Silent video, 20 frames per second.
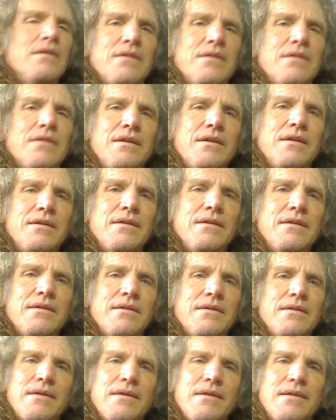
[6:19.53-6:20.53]
the
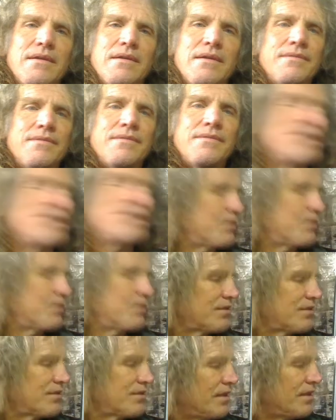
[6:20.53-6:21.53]
uh,
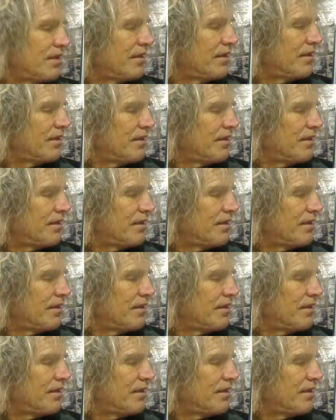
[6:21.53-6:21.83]
frequency.